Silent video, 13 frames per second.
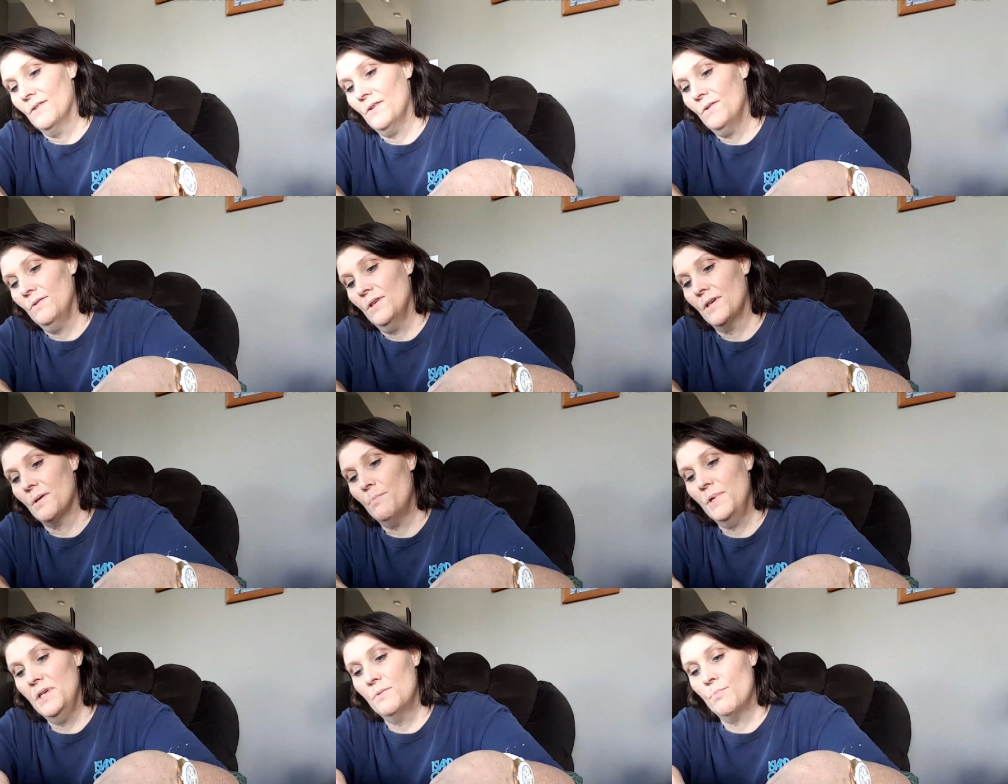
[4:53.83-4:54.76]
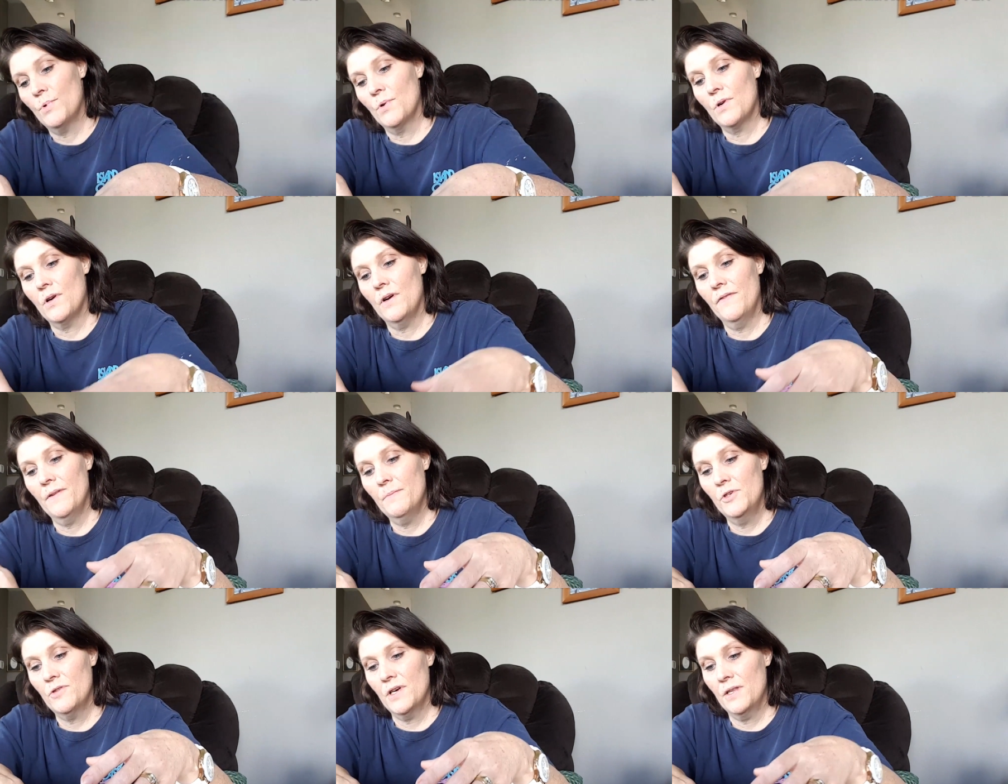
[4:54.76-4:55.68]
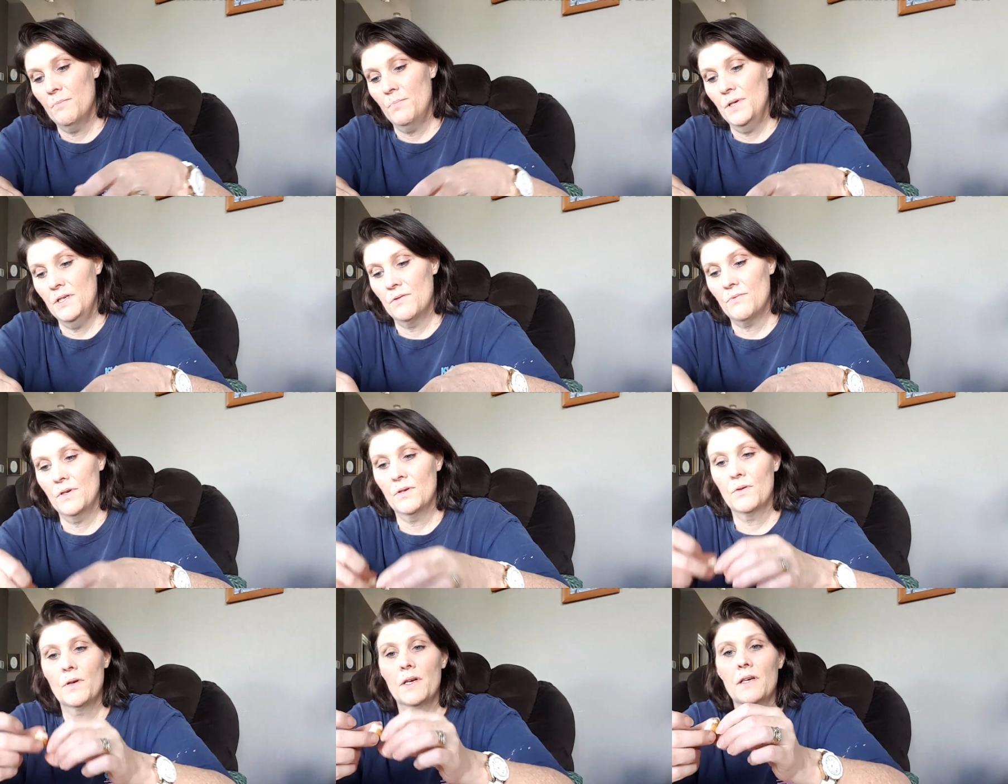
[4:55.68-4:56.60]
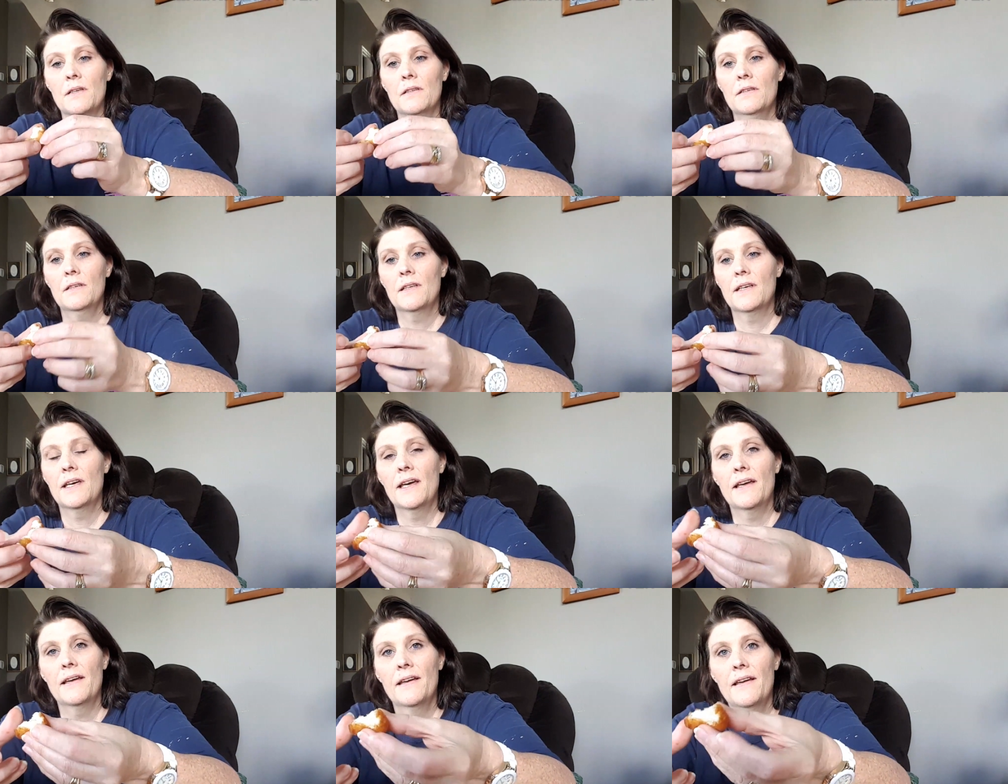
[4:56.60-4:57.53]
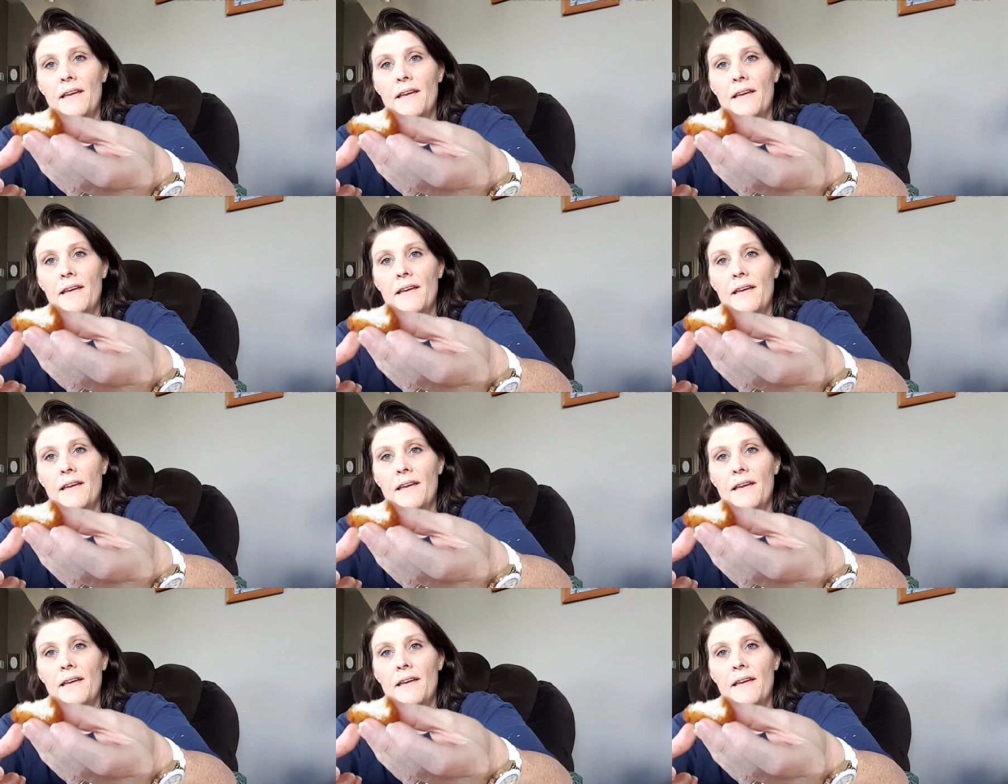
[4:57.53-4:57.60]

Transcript: Oh, look, a piece broke off. Let me try the piece real quick. Look at that.